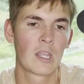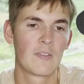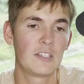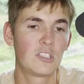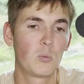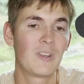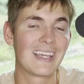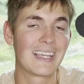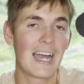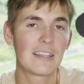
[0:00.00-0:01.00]
They said when they
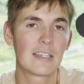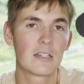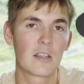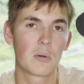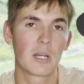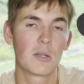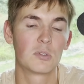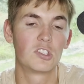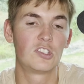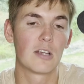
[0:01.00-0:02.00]
got there, they were hit with
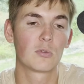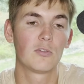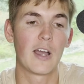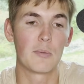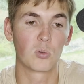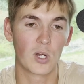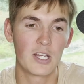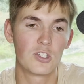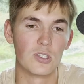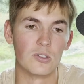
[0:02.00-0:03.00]
several
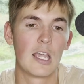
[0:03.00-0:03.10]
vibrations,